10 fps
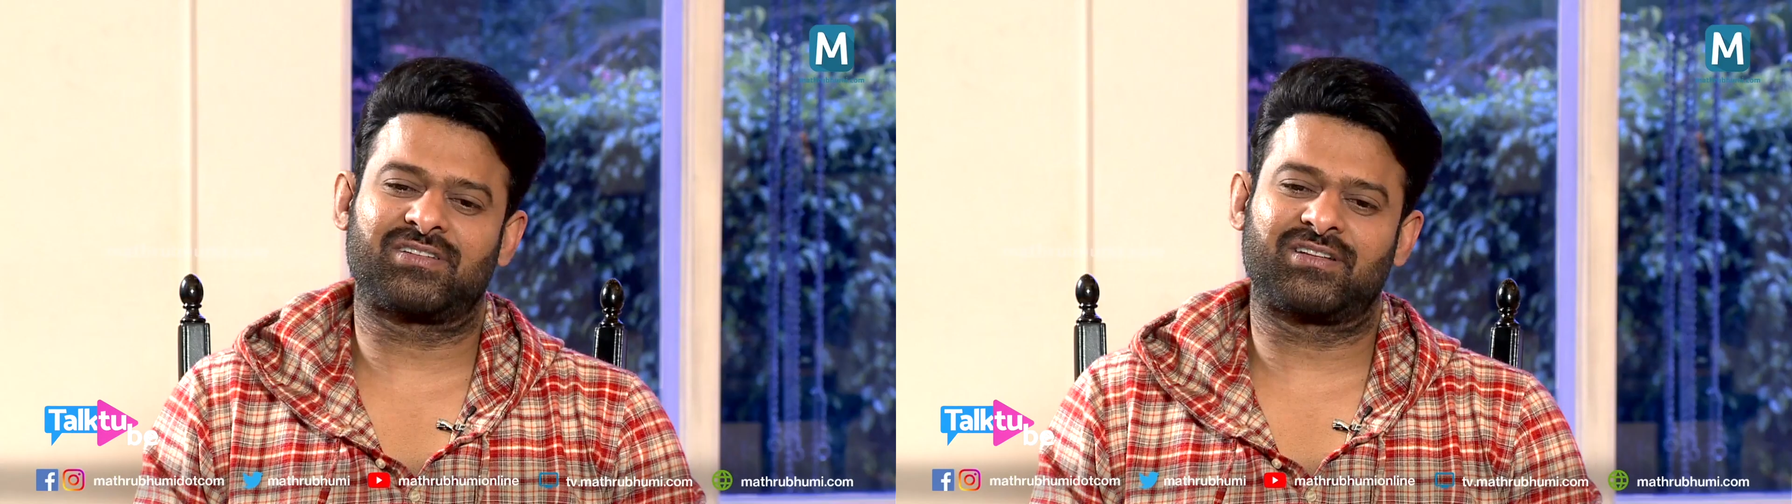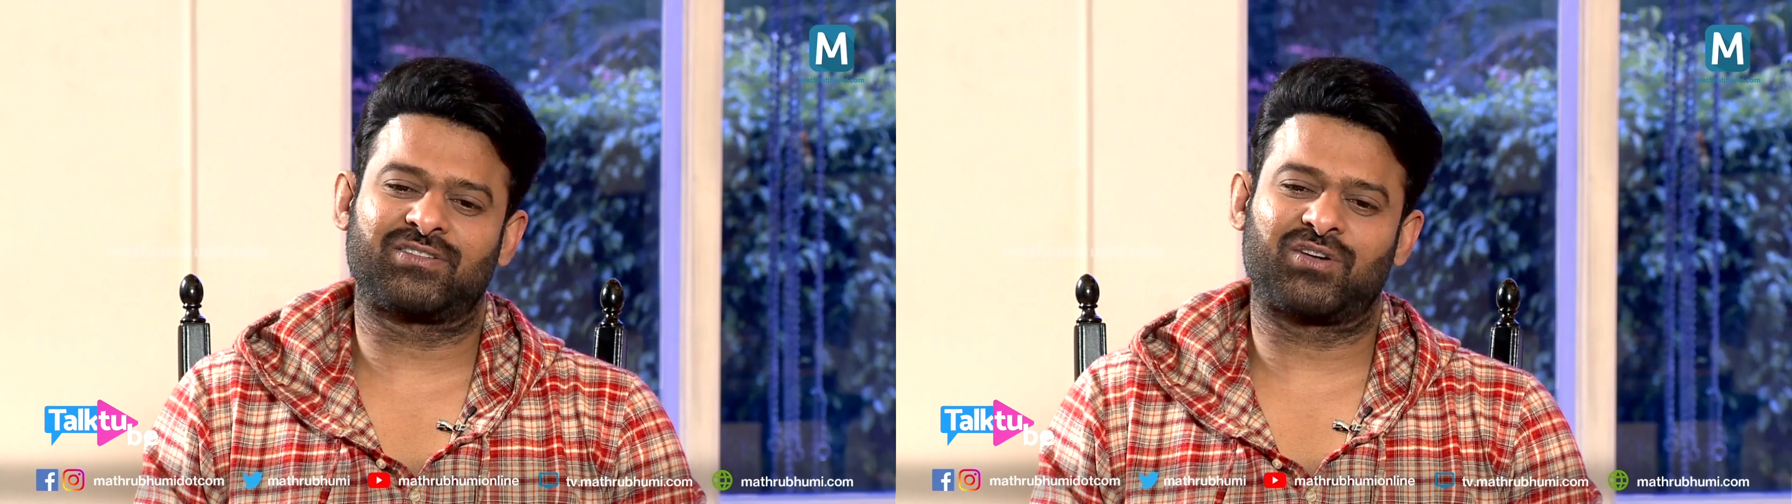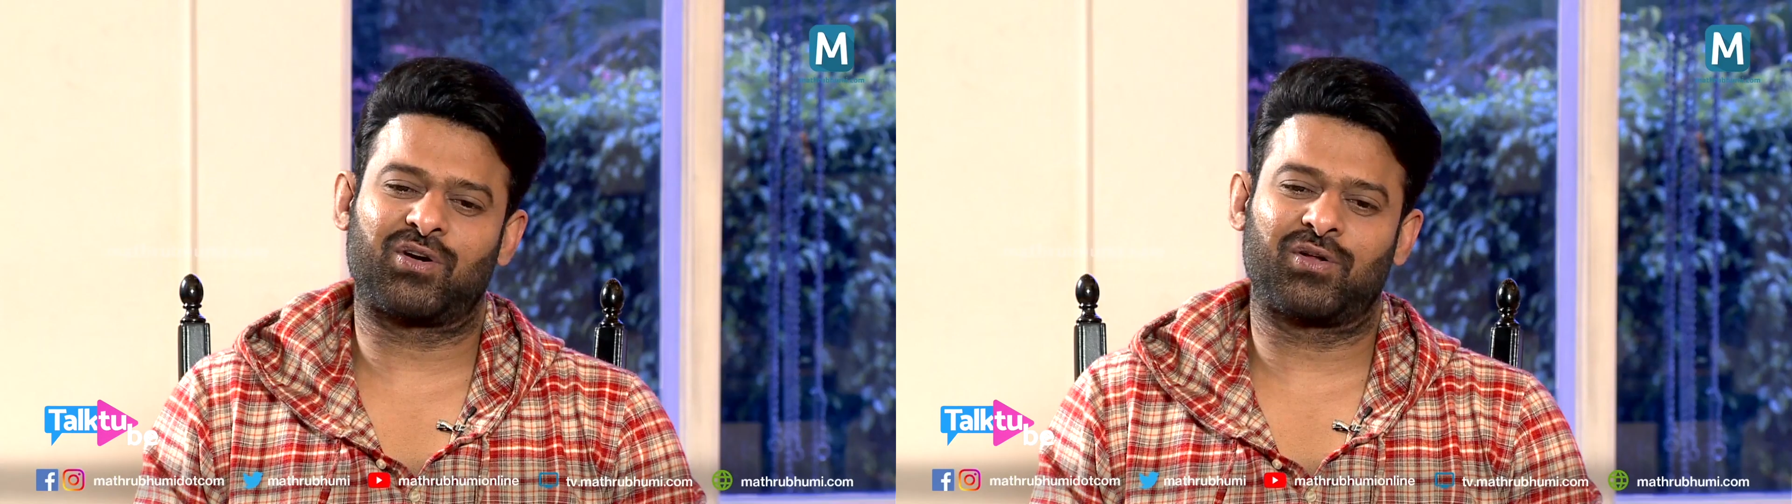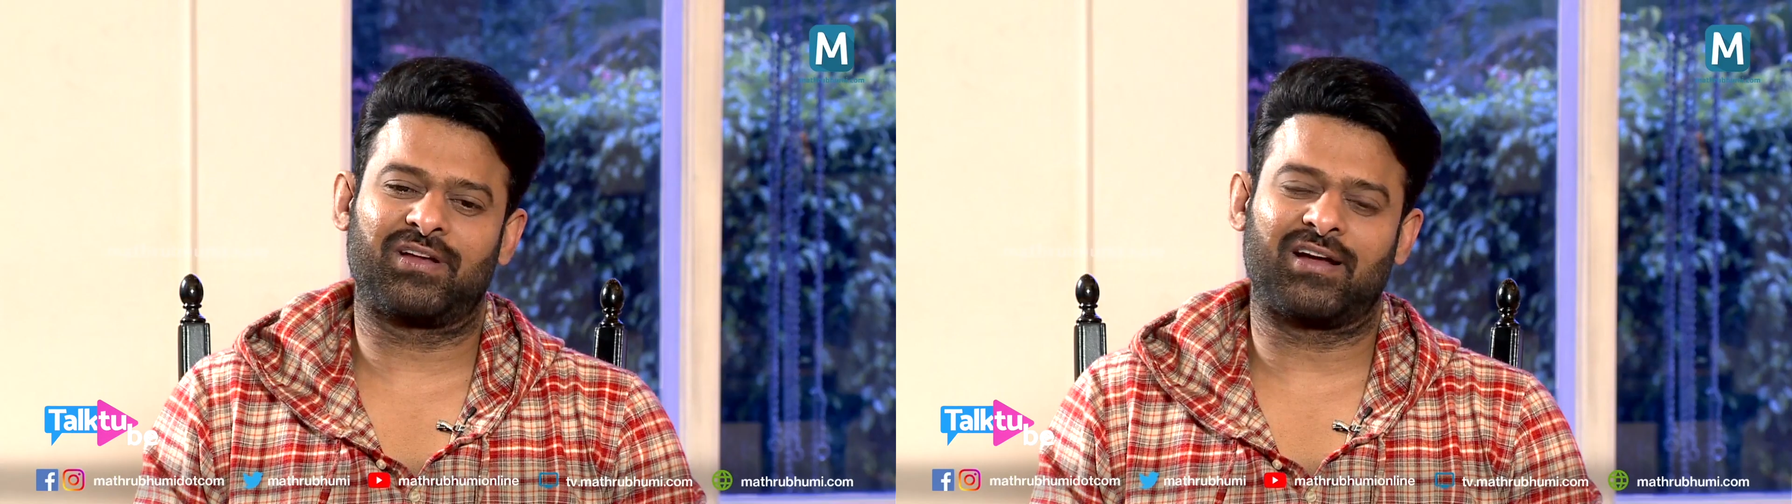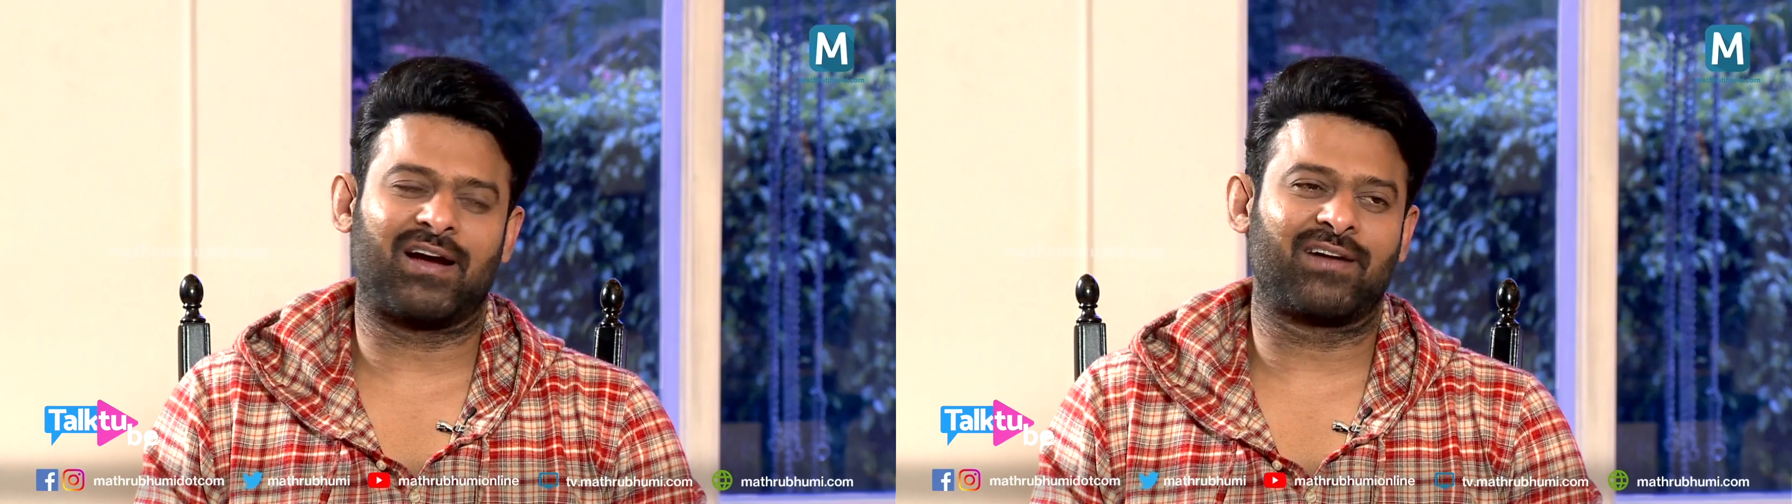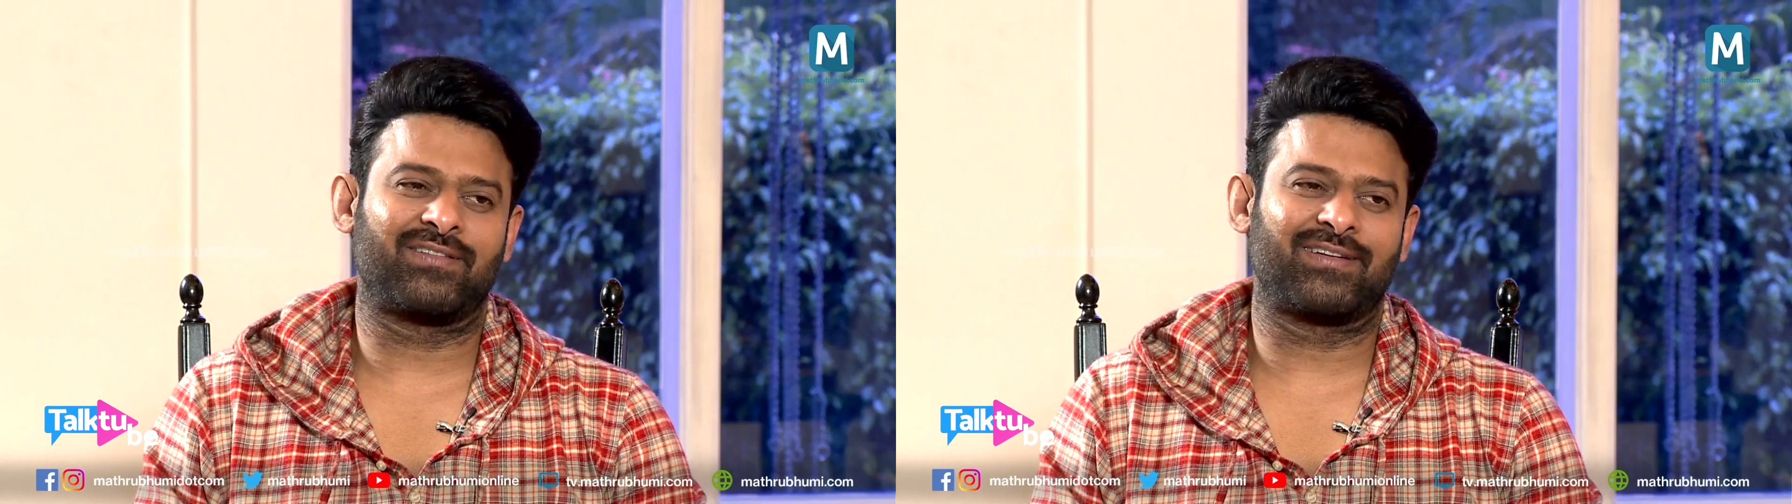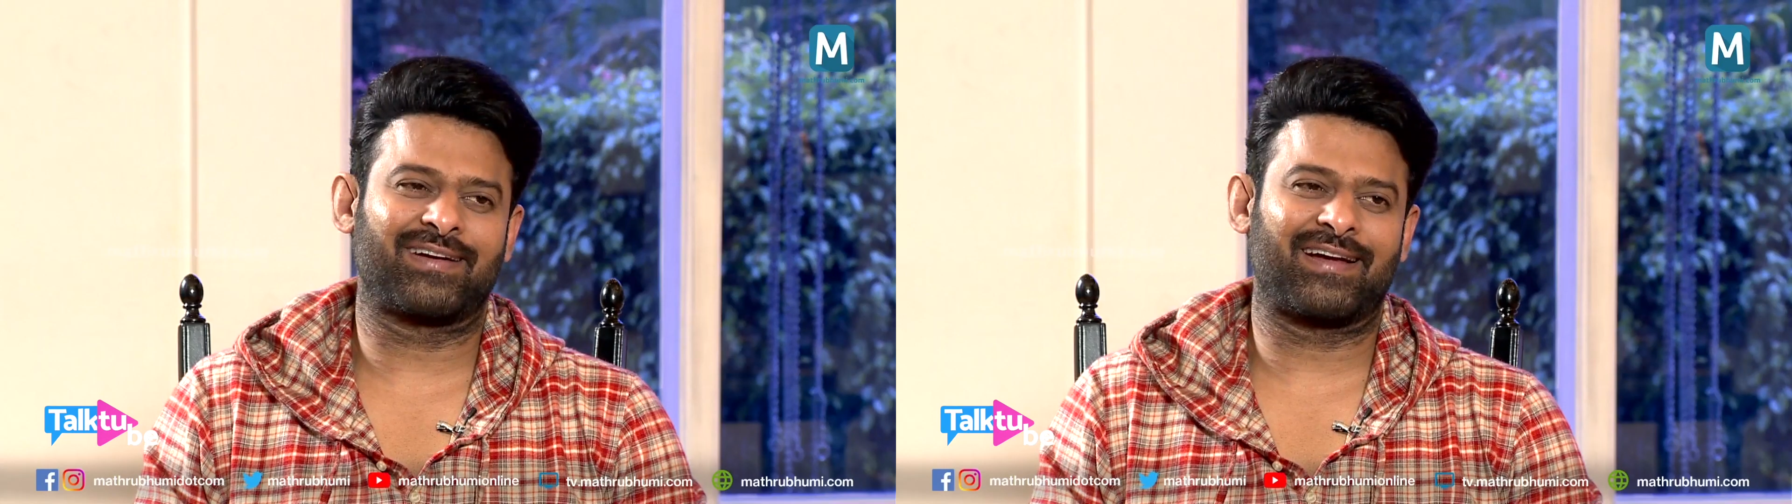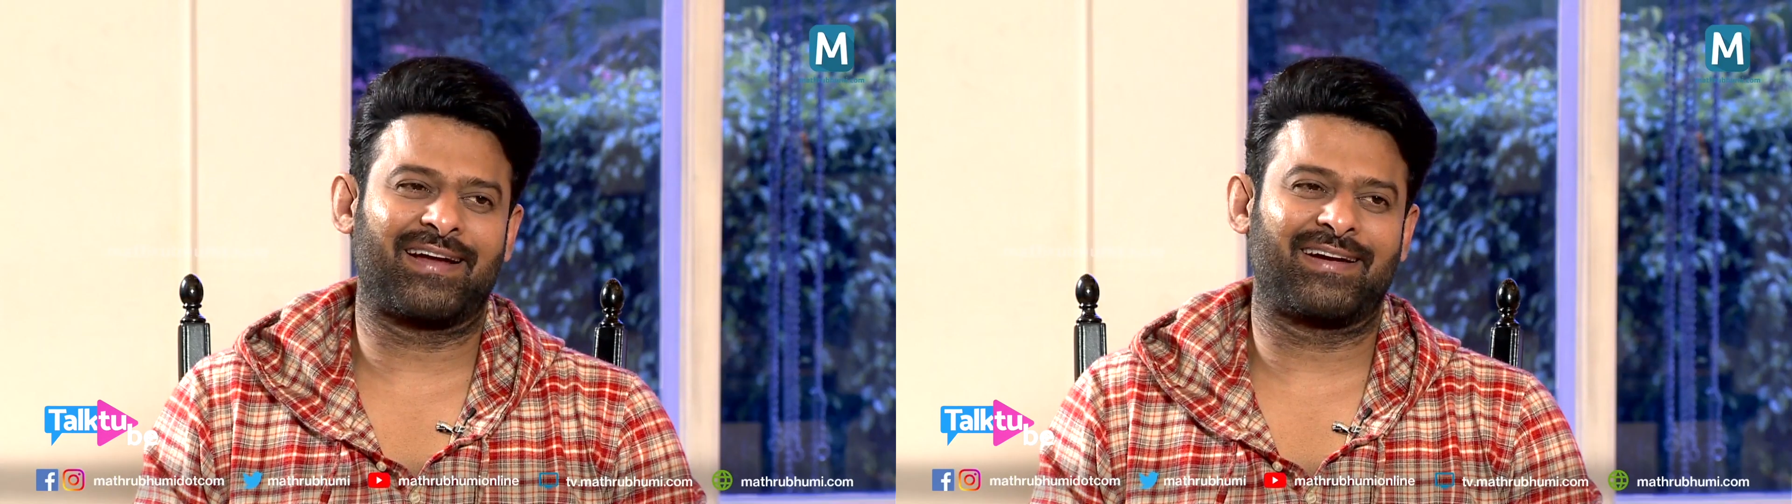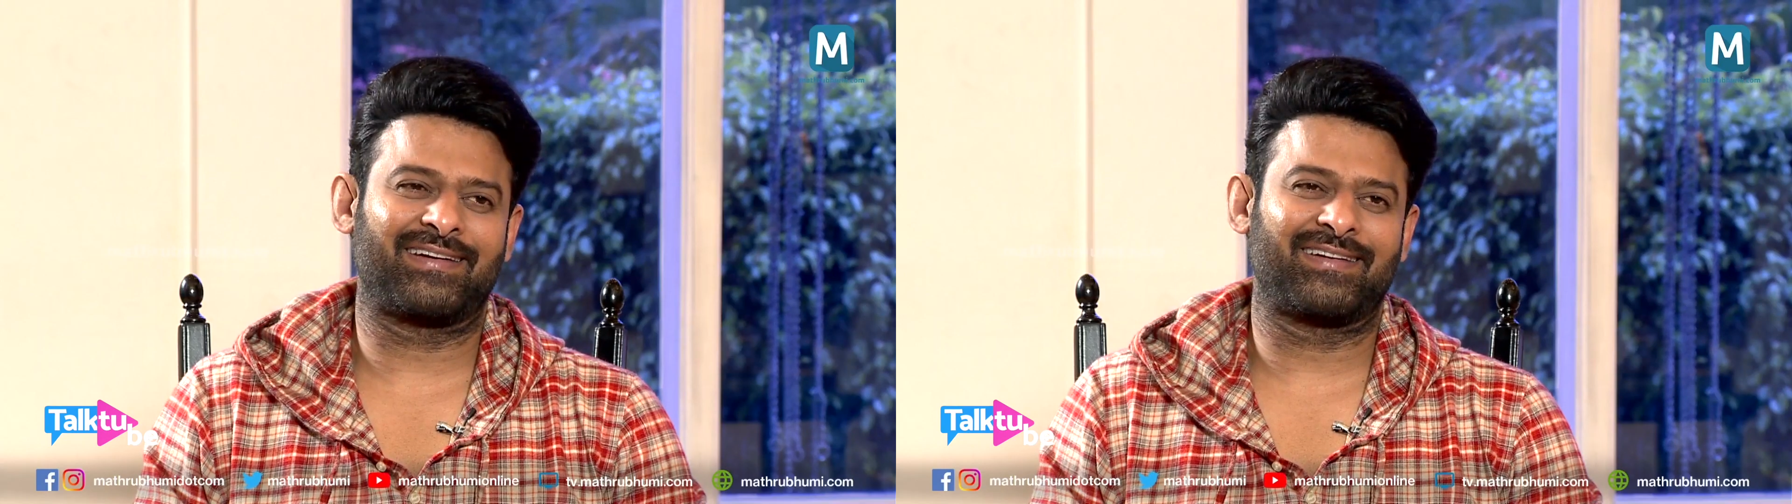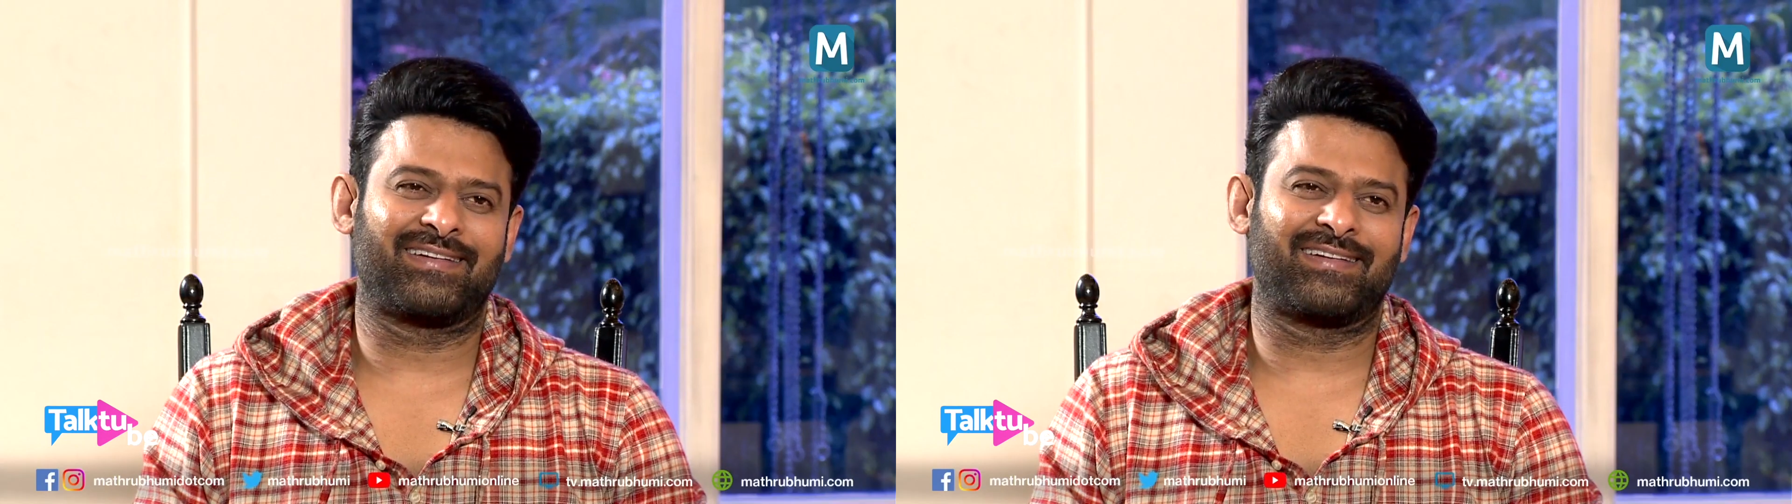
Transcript: it's not only hard work and